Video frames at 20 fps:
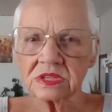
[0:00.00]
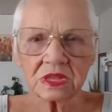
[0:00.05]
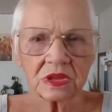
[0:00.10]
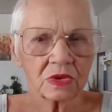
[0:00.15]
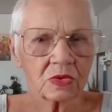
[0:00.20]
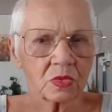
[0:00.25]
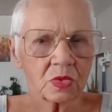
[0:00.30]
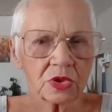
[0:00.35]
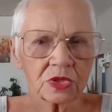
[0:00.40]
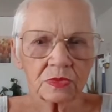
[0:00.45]

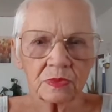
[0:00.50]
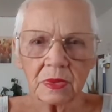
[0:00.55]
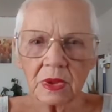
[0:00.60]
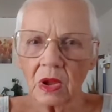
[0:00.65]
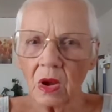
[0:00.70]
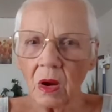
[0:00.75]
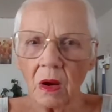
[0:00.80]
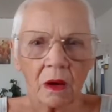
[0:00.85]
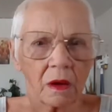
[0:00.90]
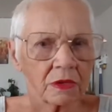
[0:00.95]
there with
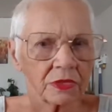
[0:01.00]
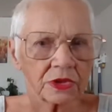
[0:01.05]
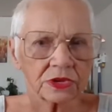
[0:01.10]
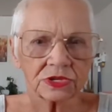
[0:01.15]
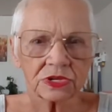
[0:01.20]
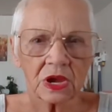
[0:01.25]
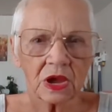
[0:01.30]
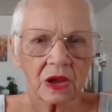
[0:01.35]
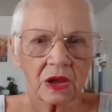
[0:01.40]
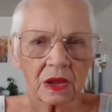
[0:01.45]
me all the
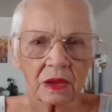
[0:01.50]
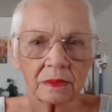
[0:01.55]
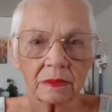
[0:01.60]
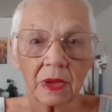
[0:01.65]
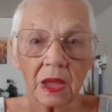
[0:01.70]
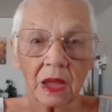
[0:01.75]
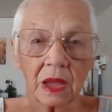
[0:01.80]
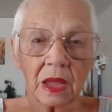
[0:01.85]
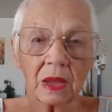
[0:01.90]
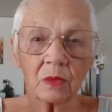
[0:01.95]
time.
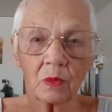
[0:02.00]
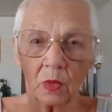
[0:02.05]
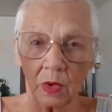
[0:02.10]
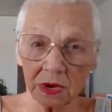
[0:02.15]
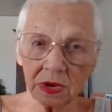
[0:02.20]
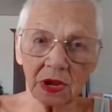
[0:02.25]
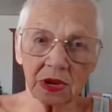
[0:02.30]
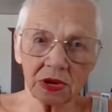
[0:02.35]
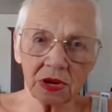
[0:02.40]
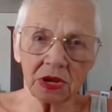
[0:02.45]
And
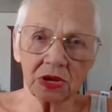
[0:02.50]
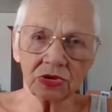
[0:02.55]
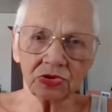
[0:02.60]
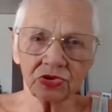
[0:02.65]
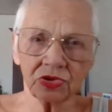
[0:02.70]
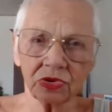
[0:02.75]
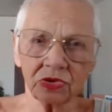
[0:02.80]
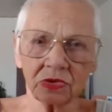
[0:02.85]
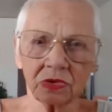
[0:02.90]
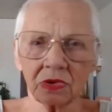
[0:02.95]
when I need
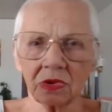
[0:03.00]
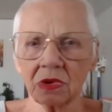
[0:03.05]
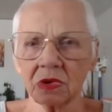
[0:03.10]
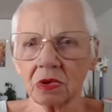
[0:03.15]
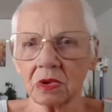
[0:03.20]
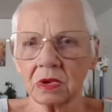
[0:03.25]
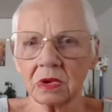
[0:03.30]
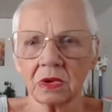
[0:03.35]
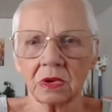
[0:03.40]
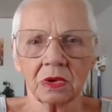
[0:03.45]
you,
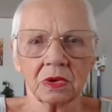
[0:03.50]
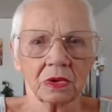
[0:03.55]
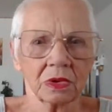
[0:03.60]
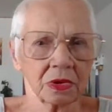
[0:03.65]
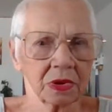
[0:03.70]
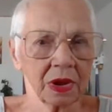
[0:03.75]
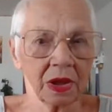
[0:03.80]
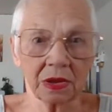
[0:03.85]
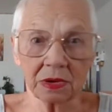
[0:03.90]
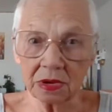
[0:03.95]

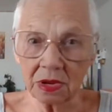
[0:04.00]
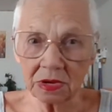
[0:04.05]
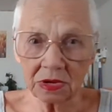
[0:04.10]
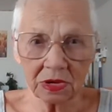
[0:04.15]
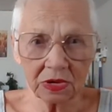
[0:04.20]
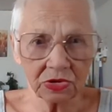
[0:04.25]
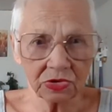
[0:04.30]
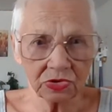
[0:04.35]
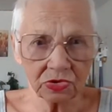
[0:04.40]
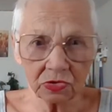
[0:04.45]
and I
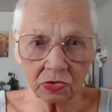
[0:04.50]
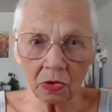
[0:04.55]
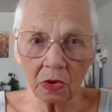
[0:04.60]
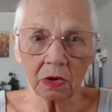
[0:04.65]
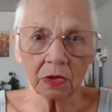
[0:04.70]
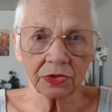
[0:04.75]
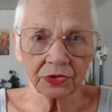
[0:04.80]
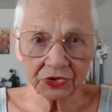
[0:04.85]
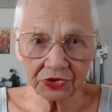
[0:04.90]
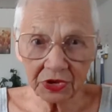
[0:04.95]
need you
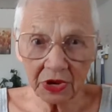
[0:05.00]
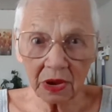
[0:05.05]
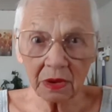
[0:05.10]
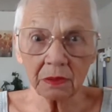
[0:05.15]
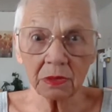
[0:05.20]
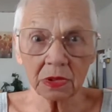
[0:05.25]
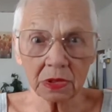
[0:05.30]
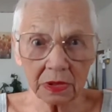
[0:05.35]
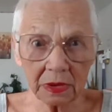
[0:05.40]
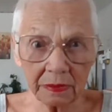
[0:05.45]
all the time,
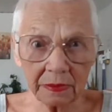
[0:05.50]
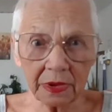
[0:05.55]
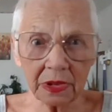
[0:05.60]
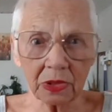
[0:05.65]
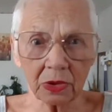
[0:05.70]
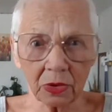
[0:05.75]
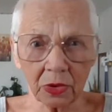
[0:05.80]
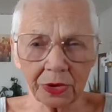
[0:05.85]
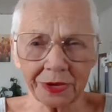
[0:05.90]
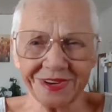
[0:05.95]
believe me,
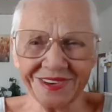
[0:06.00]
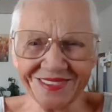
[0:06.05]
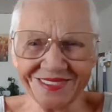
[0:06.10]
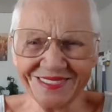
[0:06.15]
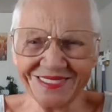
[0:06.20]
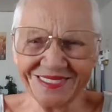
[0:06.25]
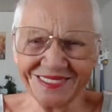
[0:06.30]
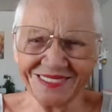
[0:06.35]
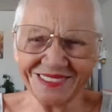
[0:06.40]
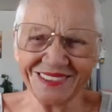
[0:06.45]
Lord,
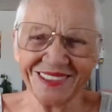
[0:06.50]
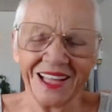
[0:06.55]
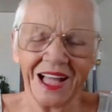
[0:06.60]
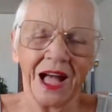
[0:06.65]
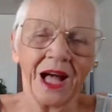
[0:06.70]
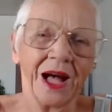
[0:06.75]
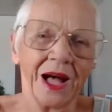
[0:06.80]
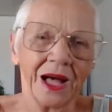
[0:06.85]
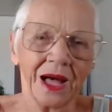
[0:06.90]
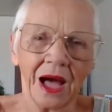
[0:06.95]

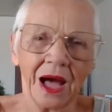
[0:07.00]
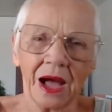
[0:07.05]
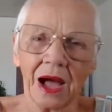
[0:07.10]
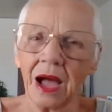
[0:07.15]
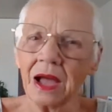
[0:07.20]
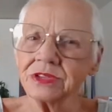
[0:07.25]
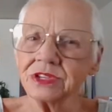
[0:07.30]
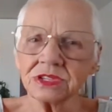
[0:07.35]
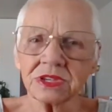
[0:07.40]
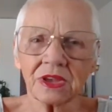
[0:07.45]

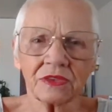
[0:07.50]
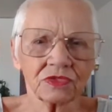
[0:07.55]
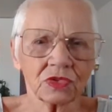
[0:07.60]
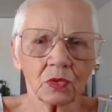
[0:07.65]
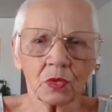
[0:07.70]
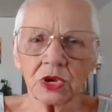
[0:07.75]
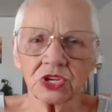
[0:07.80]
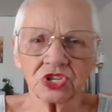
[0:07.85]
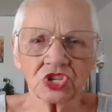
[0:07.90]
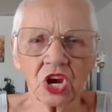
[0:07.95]
I just have to
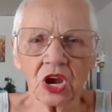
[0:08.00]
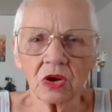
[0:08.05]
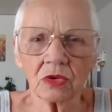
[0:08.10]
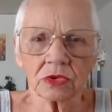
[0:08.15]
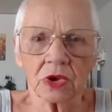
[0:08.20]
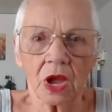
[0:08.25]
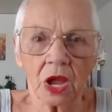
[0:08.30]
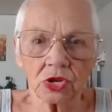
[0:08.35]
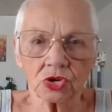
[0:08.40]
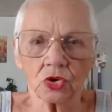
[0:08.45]
reach out.
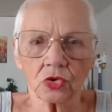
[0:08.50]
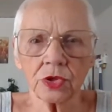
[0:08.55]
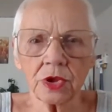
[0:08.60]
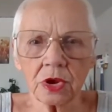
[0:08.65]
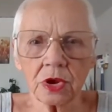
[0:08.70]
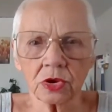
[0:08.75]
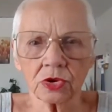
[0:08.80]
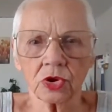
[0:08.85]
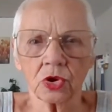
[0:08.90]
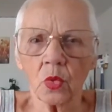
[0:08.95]
And you're
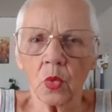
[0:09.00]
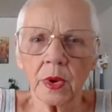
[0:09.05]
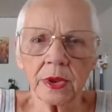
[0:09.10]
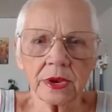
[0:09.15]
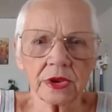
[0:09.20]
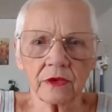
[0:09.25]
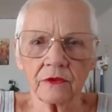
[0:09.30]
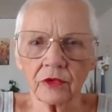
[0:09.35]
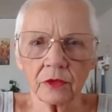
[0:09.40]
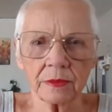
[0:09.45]
there. You're
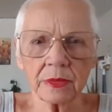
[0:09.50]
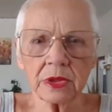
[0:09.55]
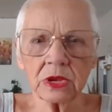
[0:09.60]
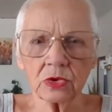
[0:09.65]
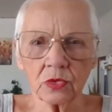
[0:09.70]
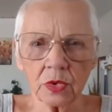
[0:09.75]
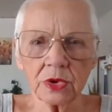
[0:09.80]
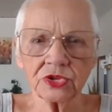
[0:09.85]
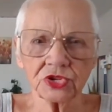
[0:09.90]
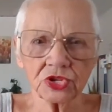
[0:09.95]
waiting for me
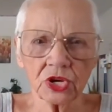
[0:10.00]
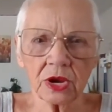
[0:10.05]
to reach